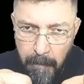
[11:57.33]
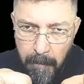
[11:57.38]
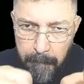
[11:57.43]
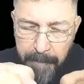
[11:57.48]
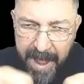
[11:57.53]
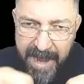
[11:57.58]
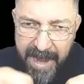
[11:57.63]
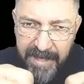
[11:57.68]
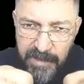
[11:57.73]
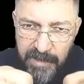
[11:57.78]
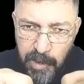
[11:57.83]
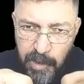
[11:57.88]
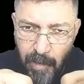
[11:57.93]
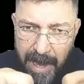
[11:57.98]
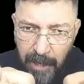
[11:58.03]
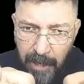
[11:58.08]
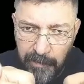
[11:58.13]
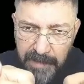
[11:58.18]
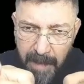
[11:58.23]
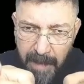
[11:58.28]
Pain
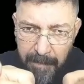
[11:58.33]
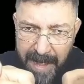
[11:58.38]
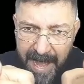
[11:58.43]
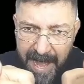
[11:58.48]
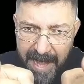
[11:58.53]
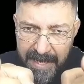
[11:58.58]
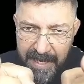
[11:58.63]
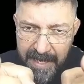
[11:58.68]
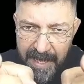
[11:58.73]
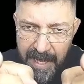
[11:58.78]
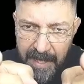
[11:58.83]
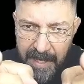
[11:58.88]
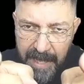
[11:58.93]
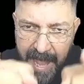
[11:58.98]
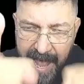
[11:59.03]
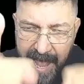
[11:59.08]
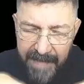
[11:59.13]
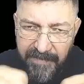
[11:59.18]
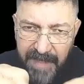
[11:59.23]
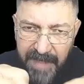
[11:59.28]
throughout the body.
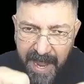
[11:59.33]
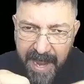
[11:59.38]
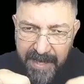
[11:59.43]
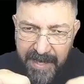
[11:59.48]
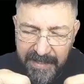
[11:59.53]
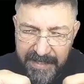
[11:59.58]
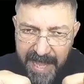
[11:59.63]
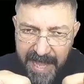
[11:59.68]
Headache, get